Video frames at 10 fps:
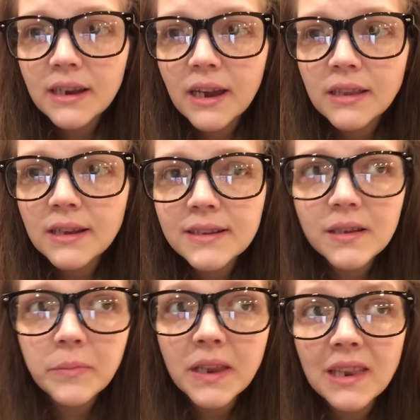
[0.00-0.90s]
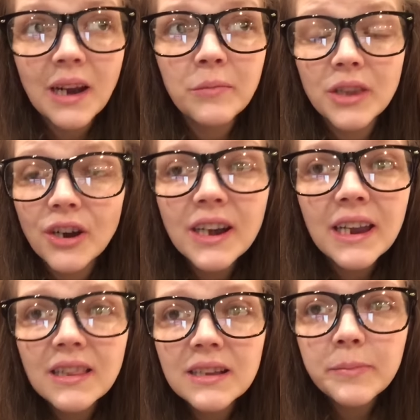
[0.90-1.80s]
And that's something that I'm
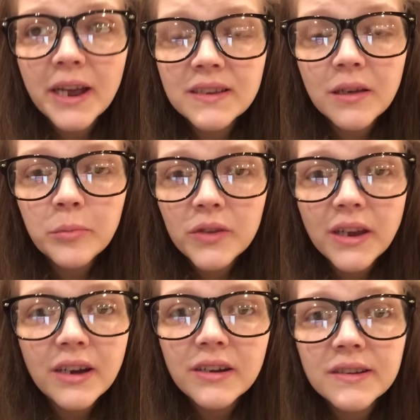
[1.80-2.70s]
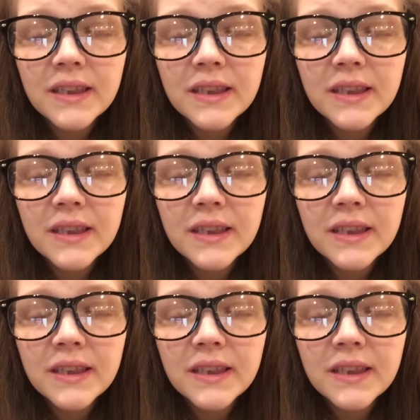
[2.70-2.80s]
learning these past couple years.